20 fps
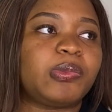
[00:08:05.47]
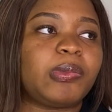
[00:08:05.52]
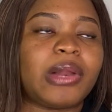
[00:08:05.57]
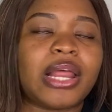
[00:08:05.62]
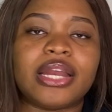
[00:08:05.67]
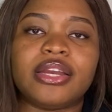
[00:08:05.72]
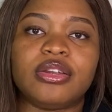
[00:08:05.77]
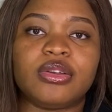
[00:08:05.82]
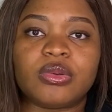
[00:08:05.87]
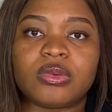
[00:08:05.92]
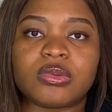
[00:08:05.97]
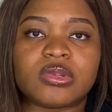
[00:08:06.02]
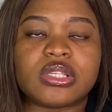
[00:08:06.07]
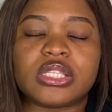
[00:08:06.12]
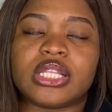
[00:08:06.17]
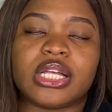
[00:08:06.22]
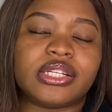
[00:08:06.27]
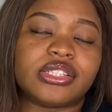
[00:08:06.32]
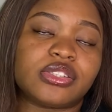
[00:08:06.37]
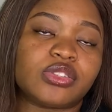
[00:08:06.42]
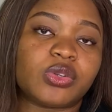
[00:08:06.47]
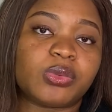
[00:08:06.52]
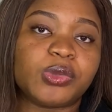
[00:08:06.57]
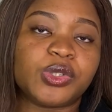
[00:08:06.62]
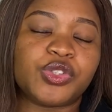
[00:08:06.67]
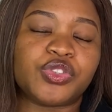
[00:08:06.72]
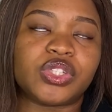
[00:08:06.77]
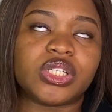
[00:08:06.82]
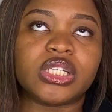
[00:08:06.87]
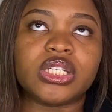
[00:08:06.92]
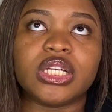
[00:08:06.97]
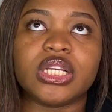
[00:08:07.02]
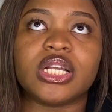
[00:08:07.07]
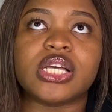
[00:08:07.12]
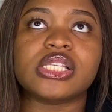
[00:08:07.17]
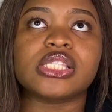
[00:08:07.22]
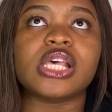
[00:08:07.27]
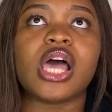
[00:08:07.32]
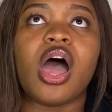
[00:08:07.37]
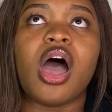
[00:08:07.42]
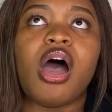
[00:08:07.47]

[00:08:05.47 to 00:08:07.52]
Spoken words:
planning all these things. It's almost ridiculous.